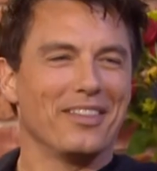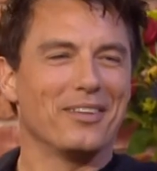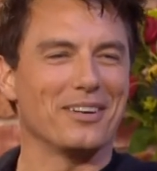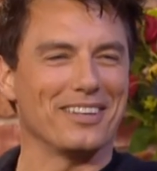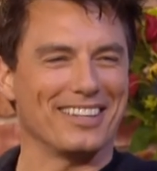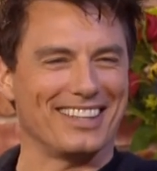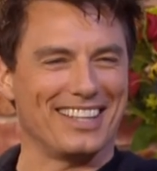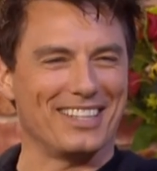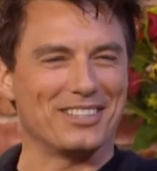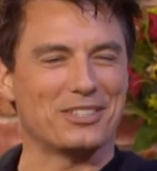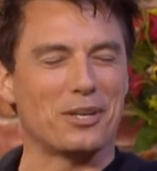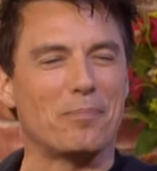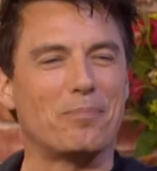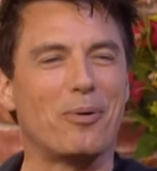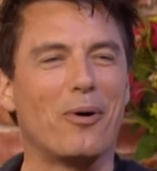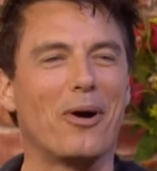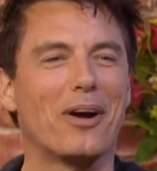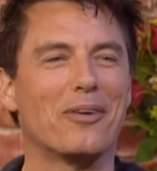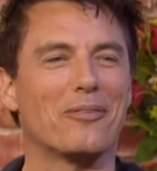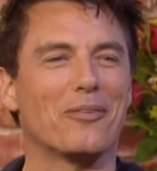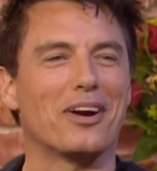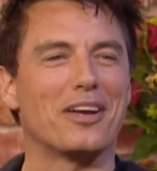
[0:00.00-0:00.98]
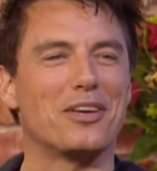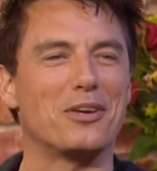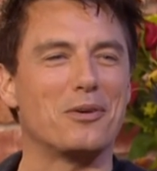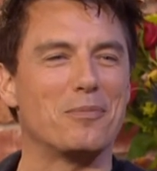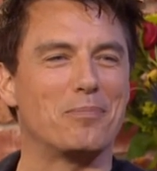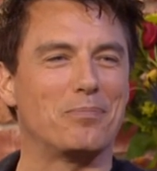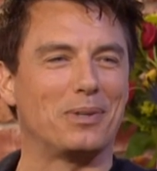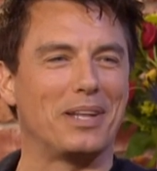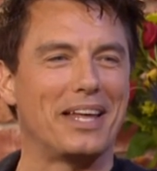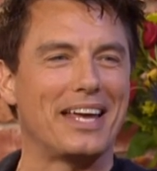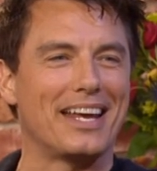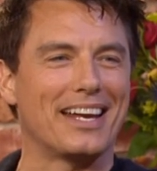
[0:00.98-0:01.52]
There's a point where you
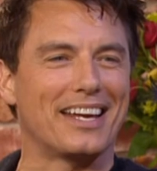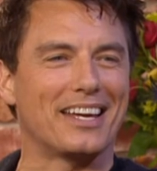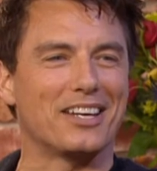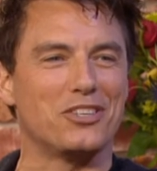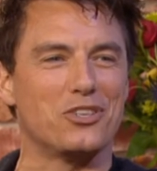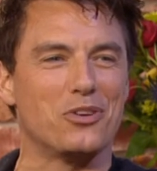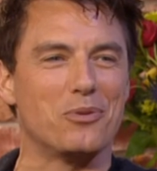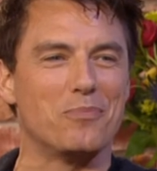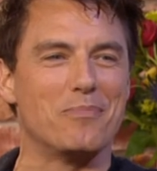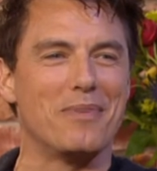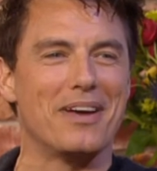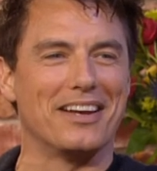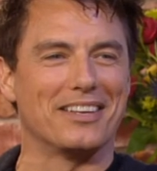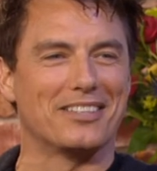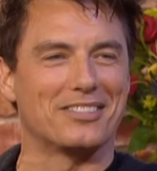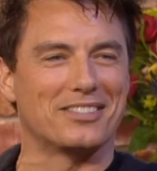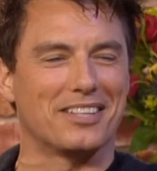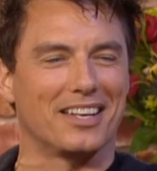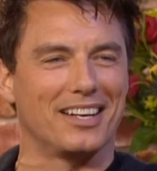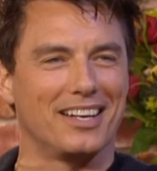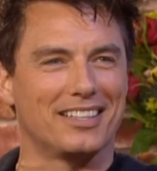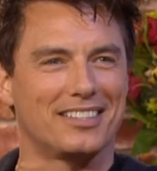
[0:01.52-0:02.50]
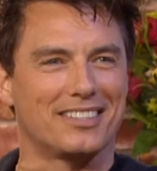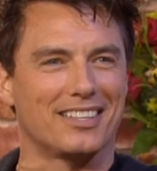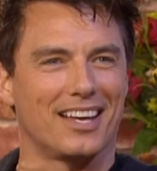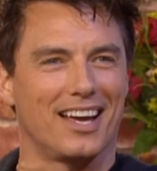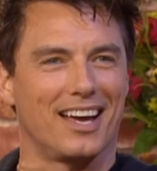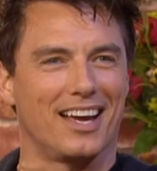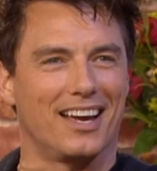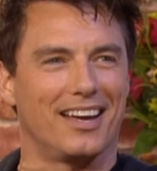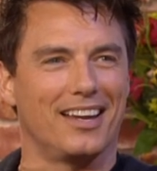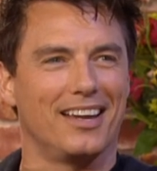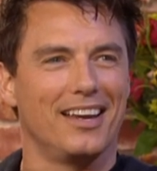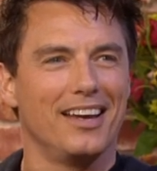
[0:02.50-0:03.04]
blink and you miss, and it's
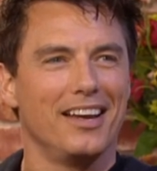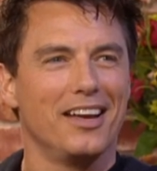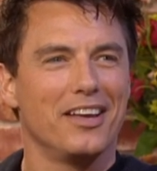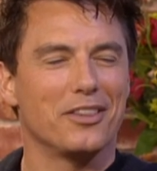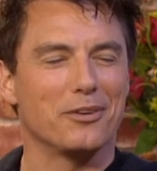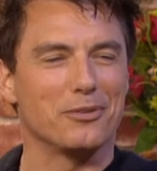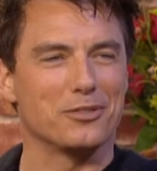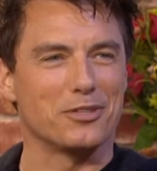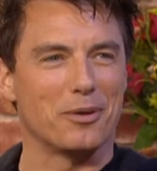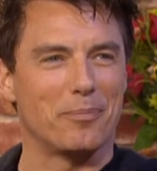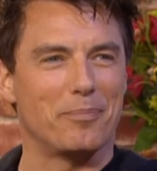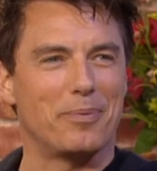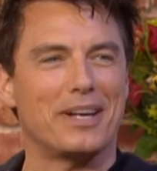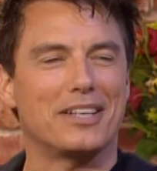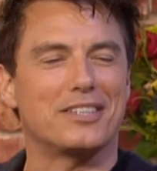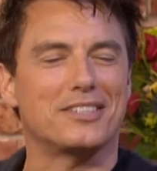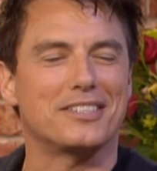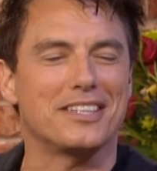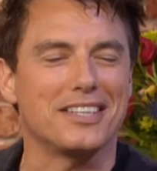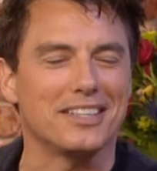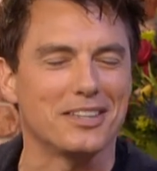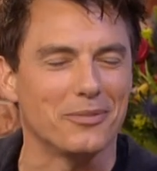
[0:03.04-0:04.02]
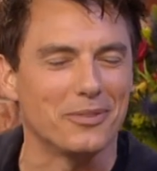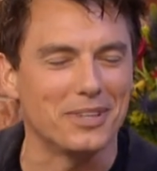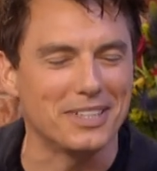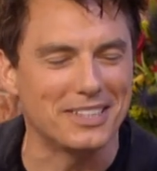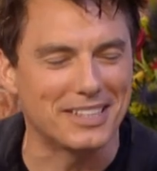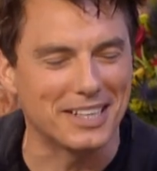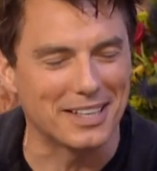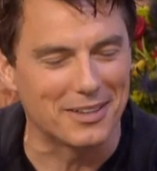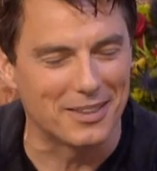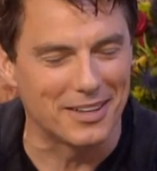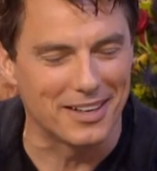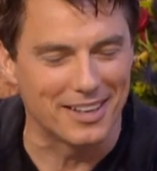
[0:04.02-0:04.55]
there was a big scene that we
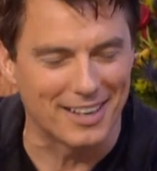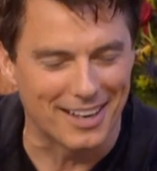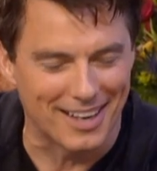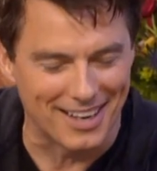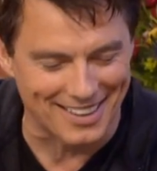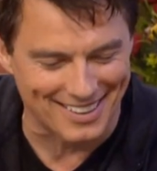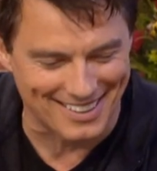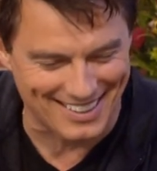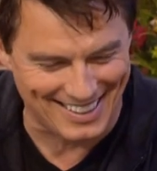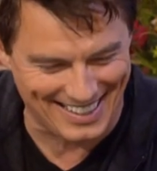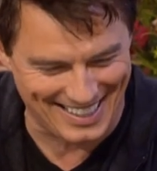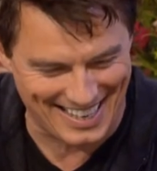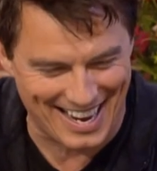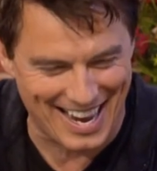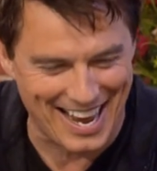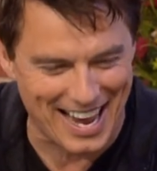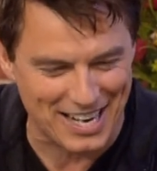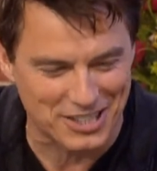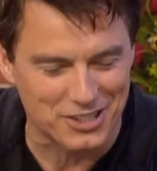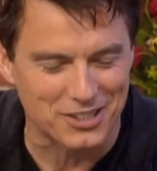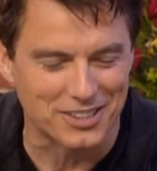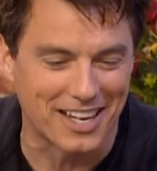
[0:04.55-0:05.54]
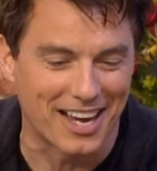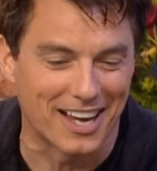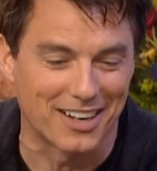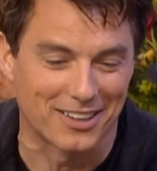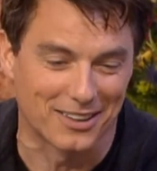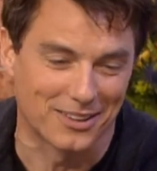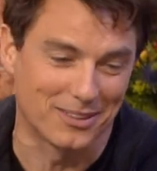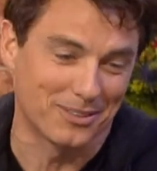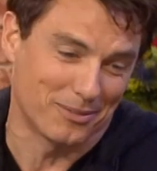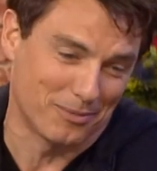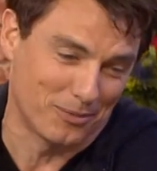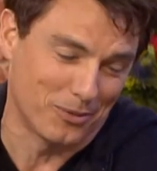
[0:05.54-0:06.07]
did that I actually had
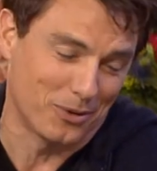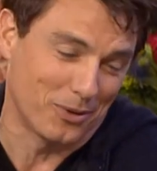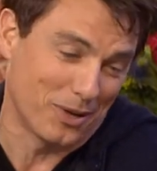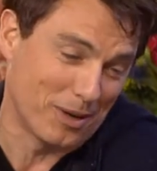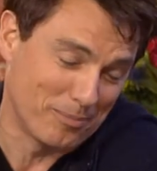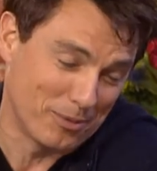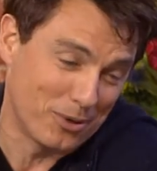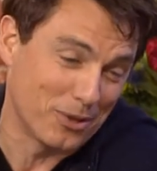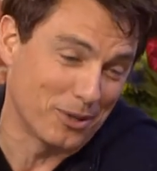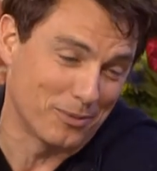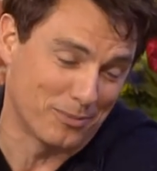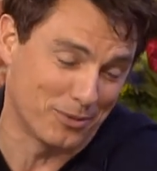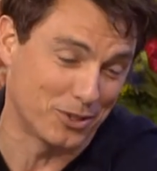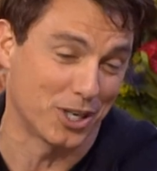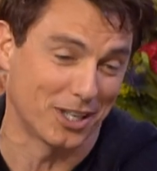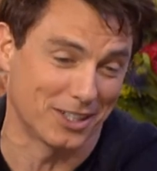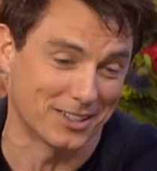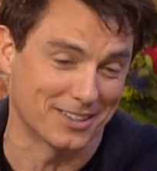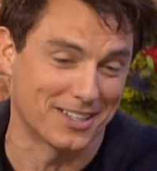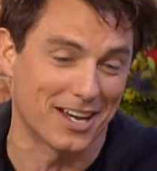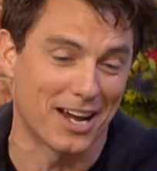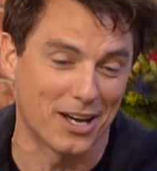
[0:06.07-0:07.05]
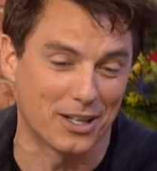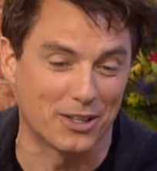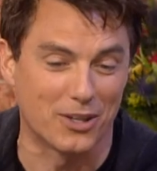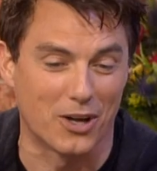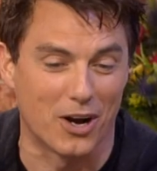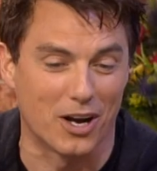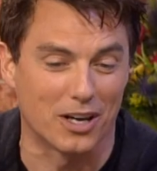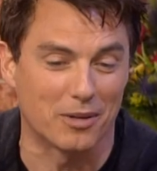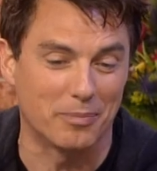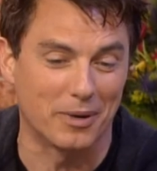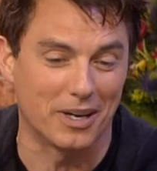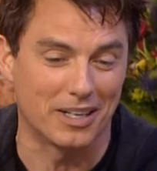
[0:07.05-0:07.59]
a good chunk of
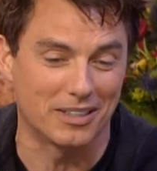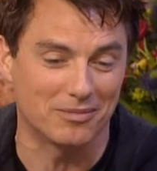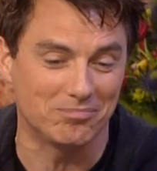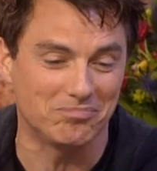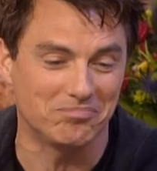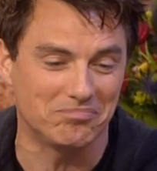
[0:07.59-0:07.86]
dialogue, but